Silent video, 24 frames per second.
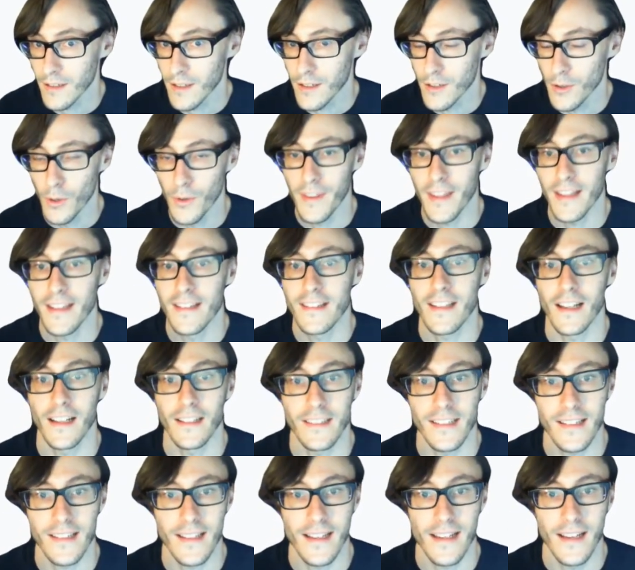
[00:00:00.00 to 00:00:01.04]
you'll then
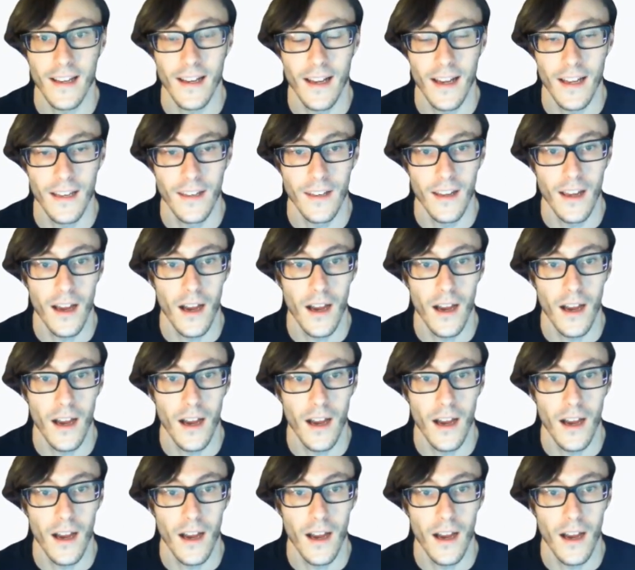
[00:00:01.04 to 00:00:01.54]
start to see a